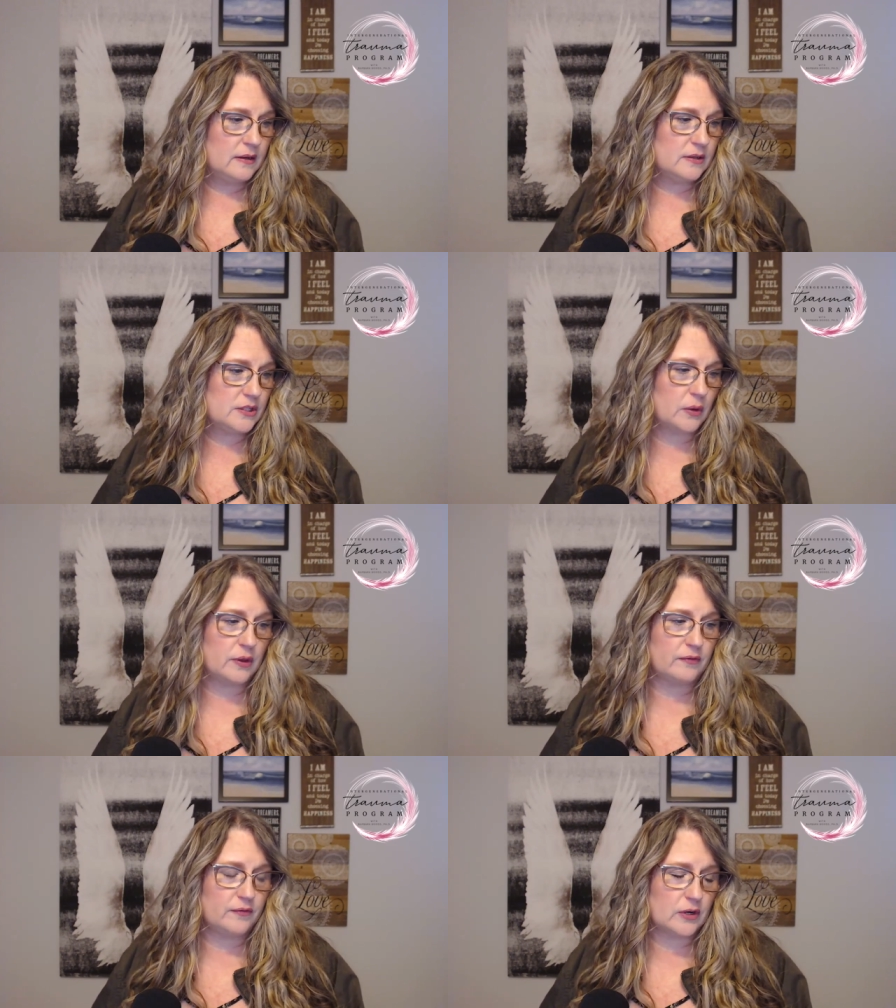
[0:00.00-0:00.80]
So
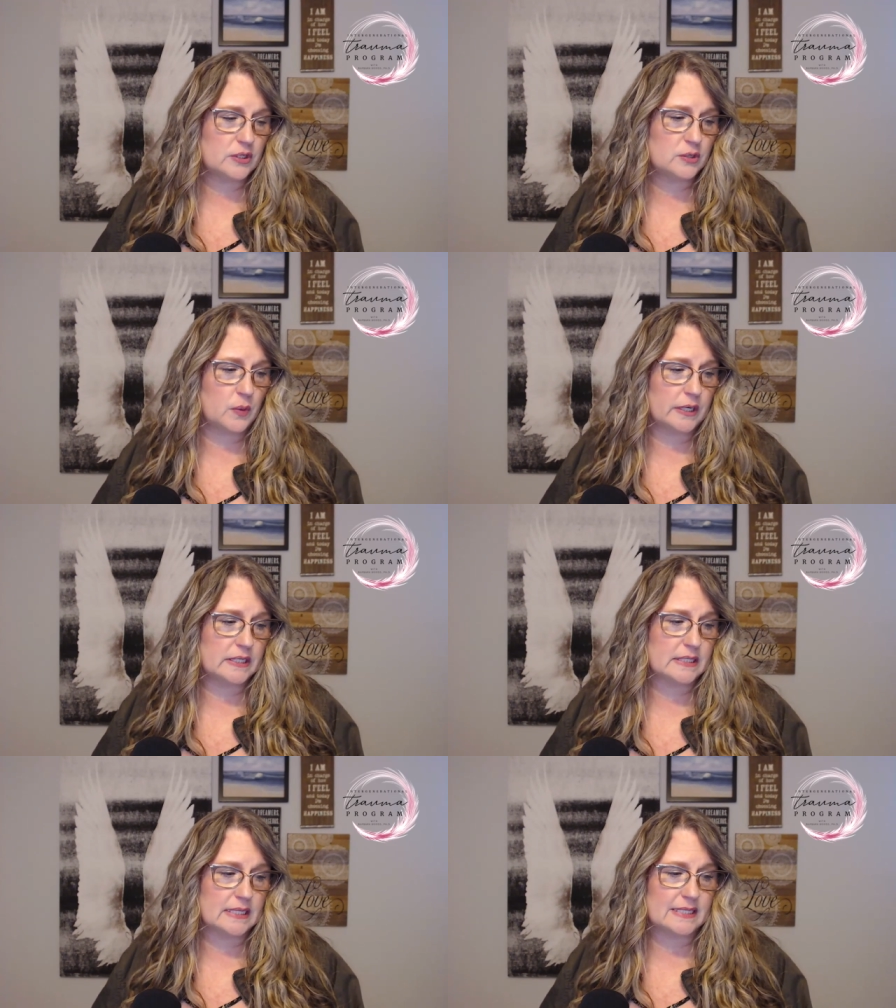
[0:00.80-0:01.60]
the first one
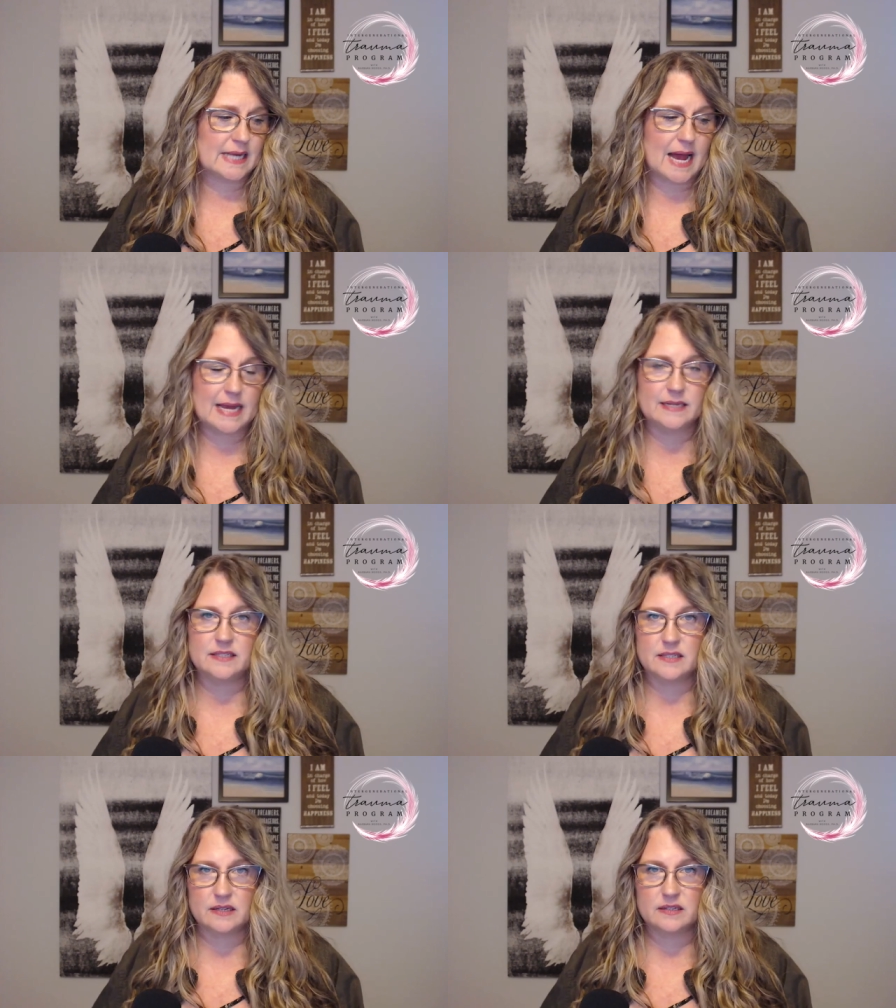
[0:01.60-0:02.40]
is the
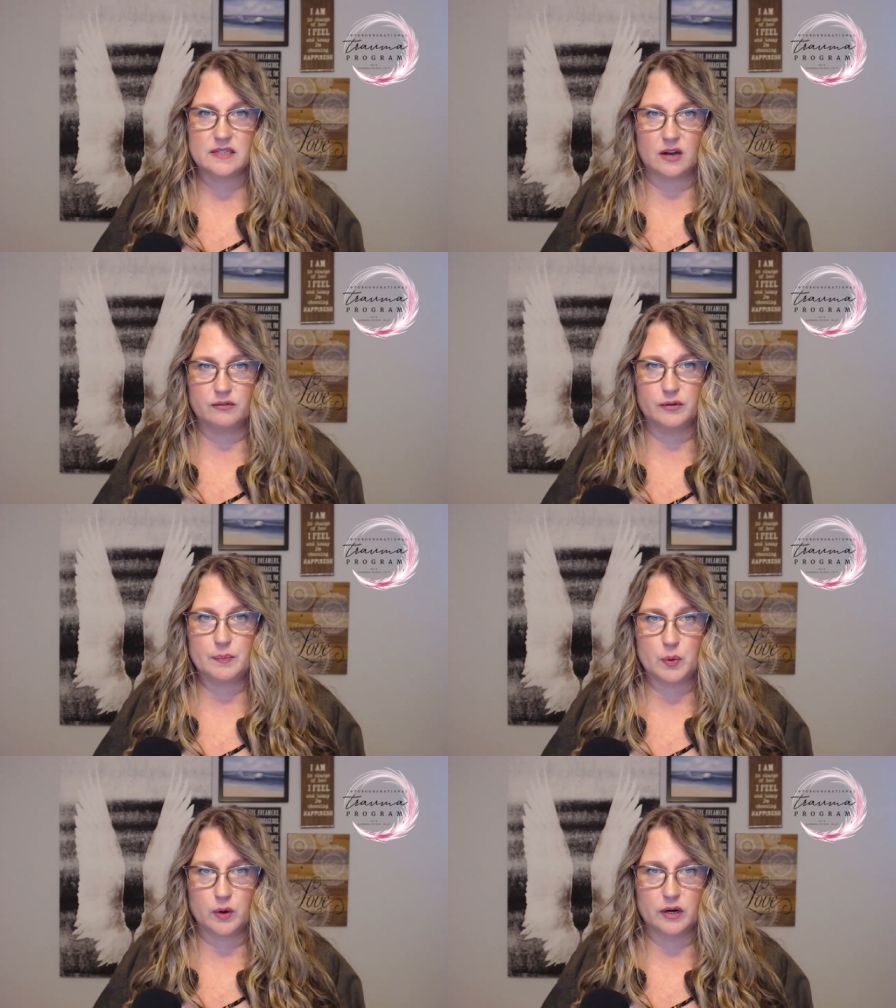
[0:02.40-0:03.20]
SIDES
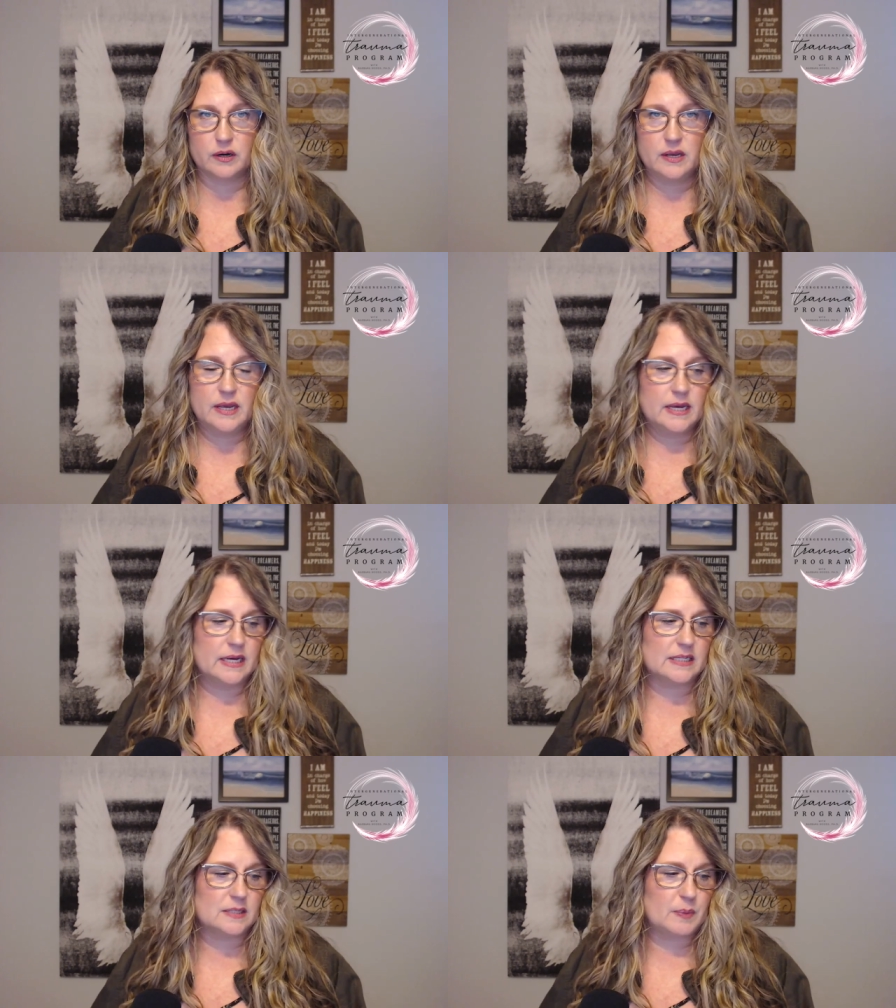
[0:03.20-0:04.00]
self-report.
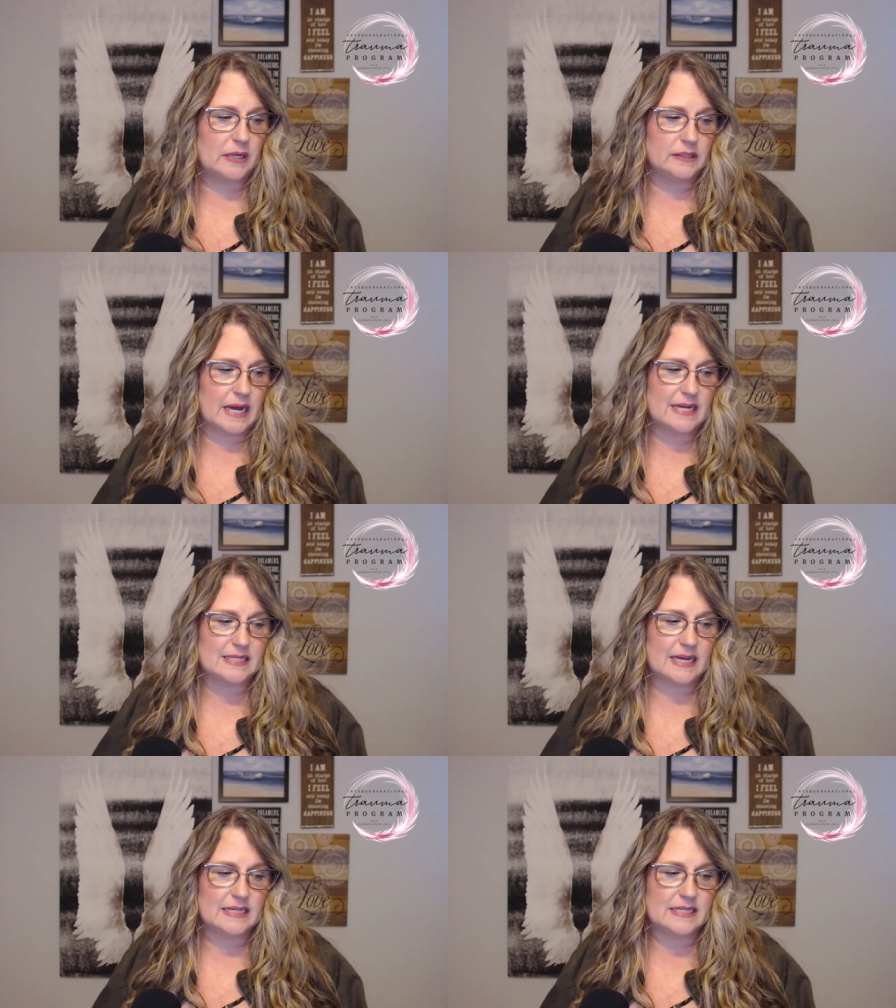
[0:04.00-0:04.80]
It's spelled
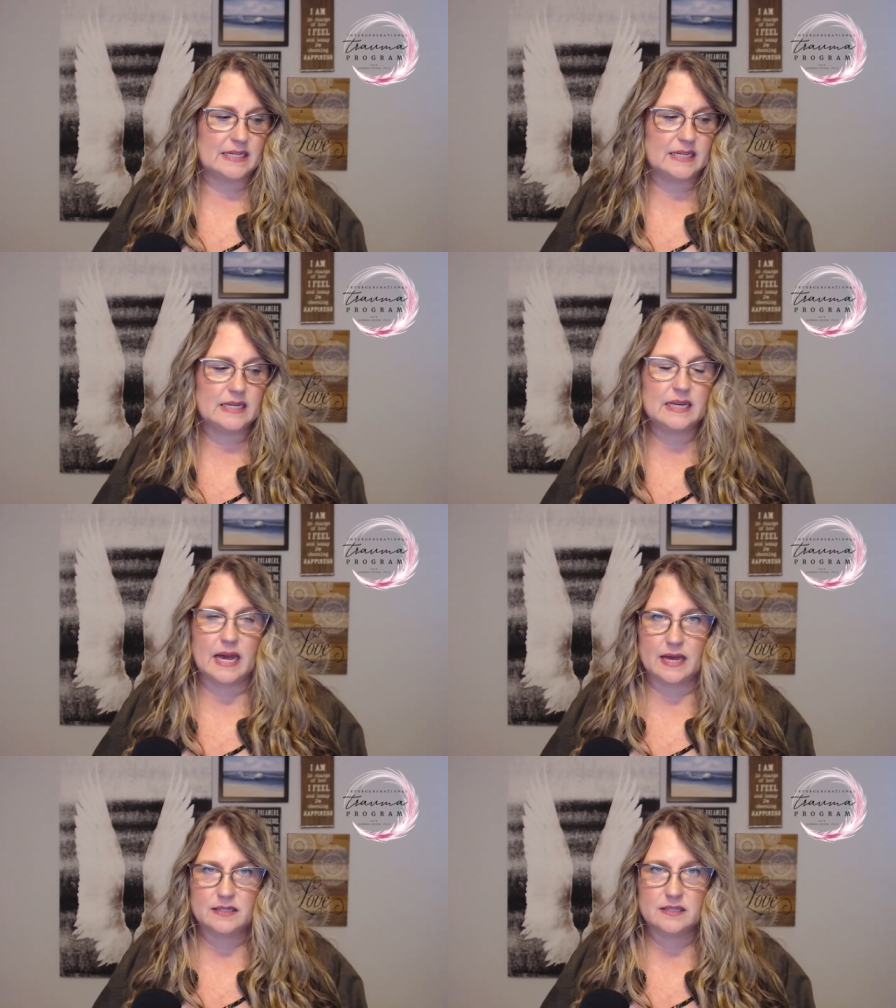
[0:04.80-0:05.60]

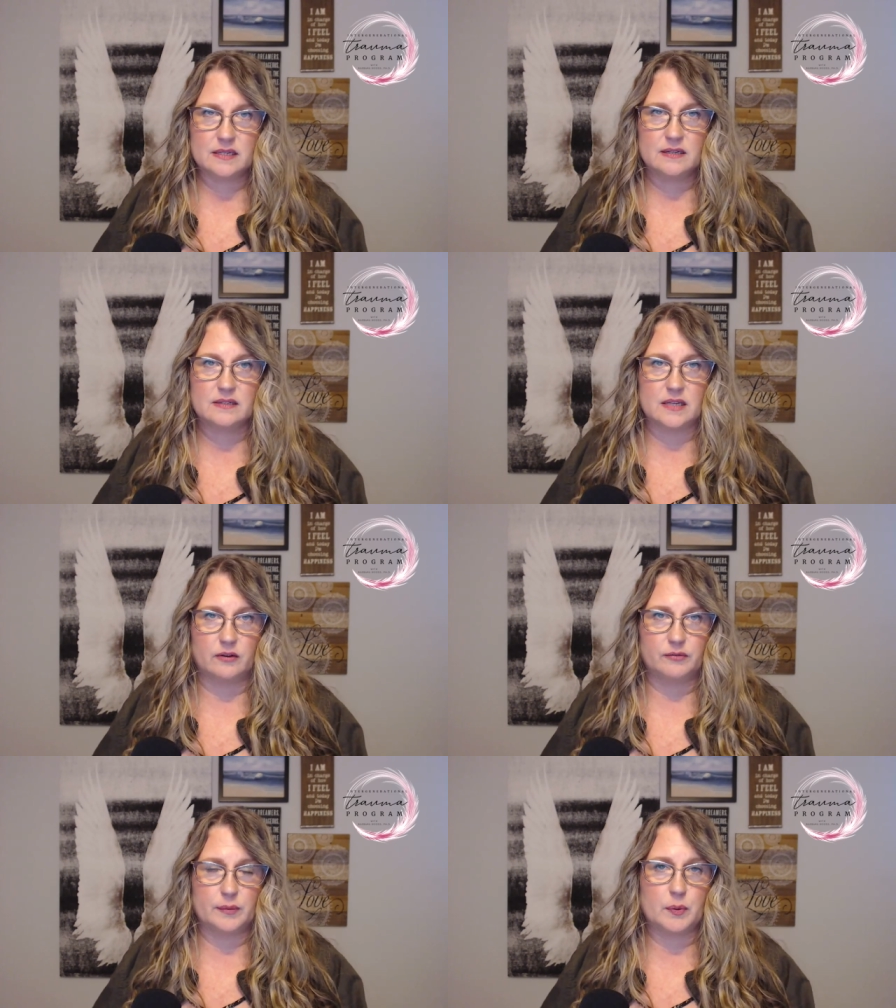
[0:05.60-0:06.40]
SIDES
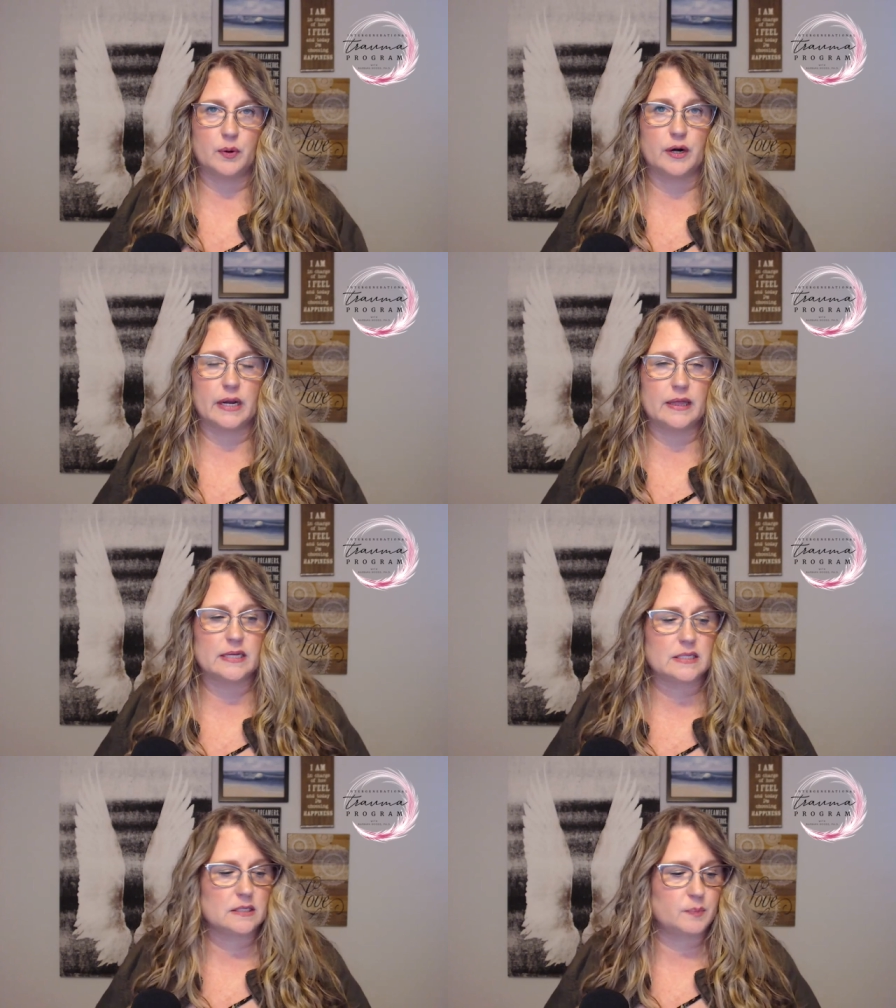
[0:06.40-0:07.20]
self-report, and
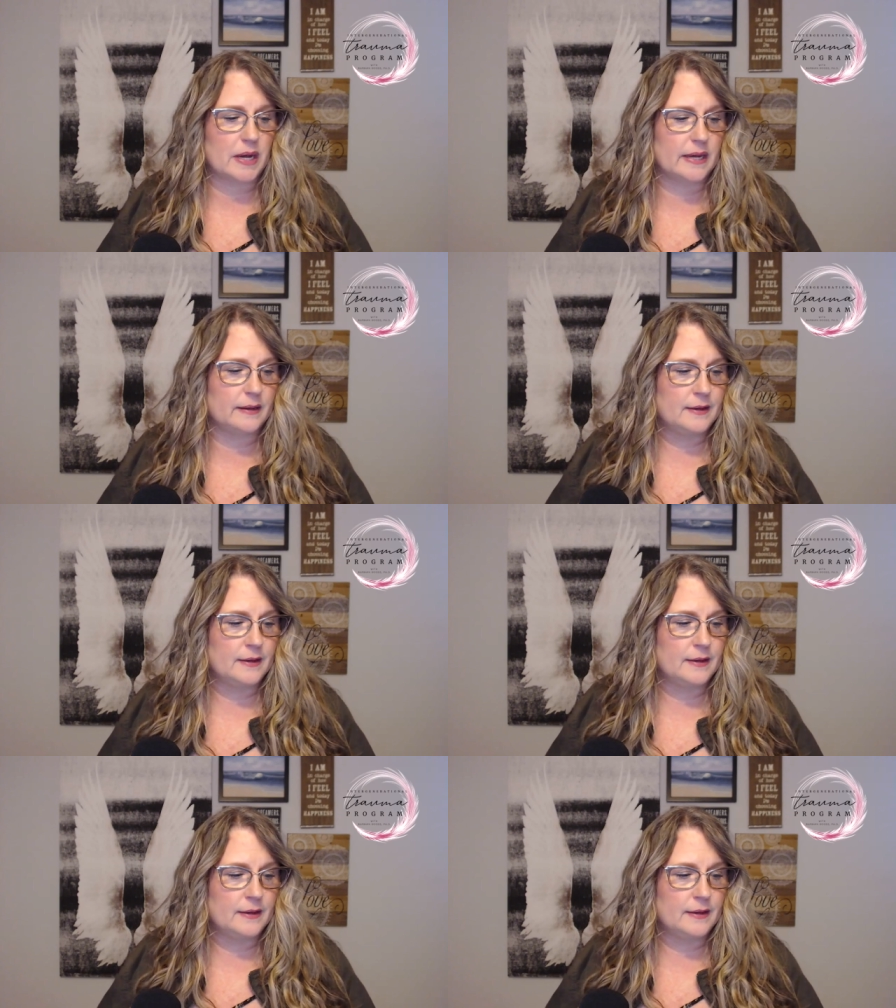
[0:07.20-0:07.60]
this is by,